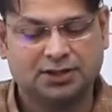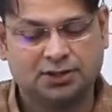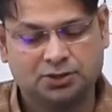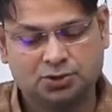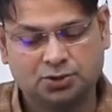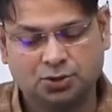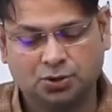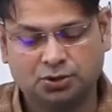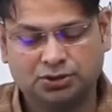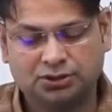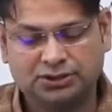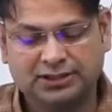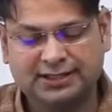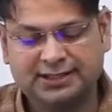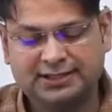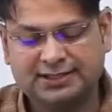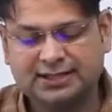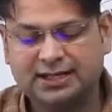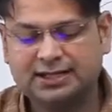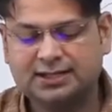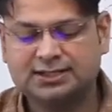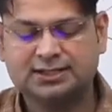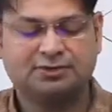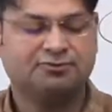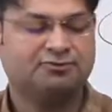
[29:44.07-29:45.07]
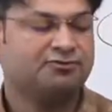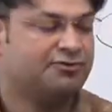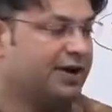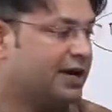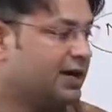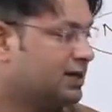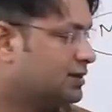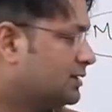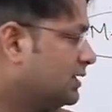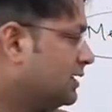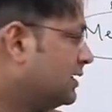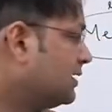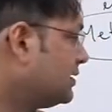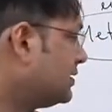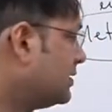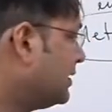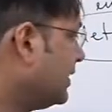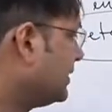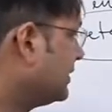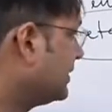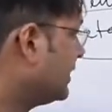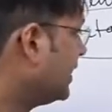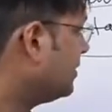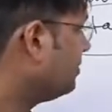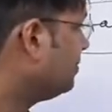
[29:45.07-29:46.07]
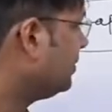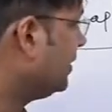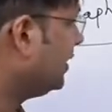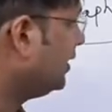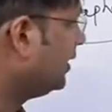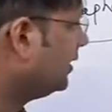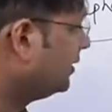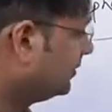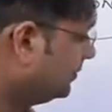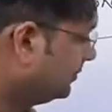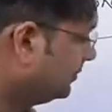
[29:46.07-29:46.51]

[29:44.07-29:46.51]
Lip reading: So these are some factors that can be